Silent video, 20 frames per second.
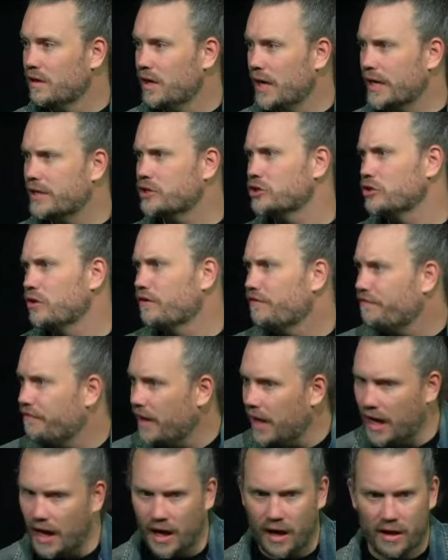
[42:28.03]
Like, it's not
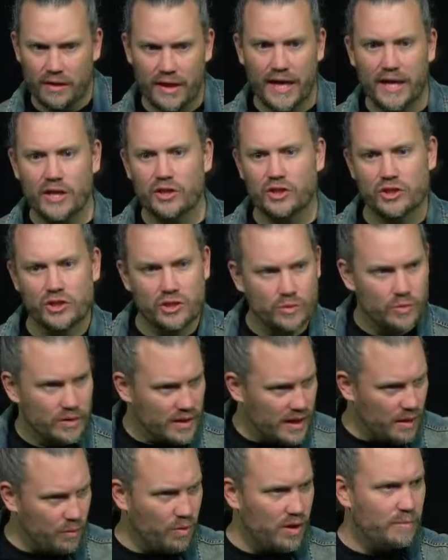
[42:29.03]
fair. They can just do what
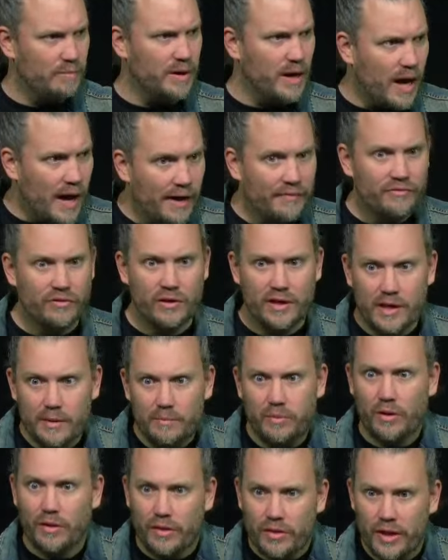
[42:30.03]
they want, but I have to
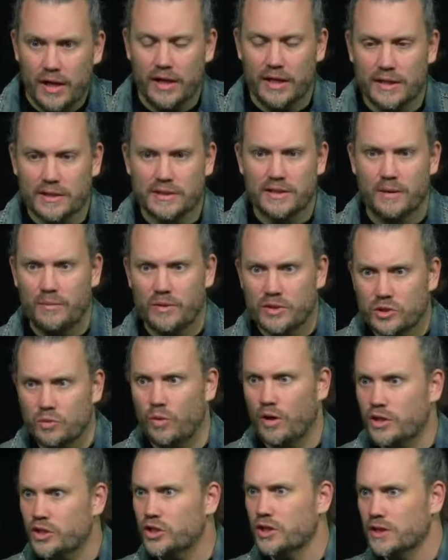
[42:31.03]
keep on thinking someone's
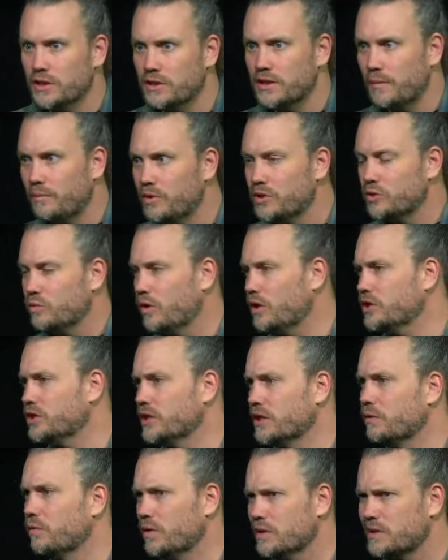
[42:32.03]
watching.
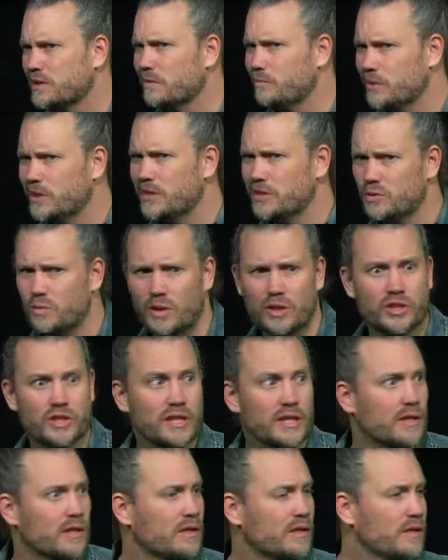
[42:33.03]
Well, someone is
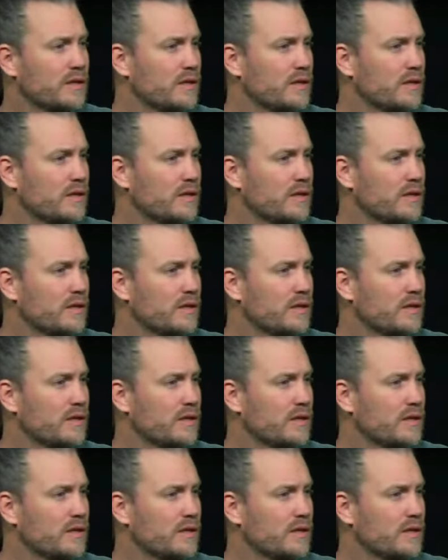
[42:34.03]
watching.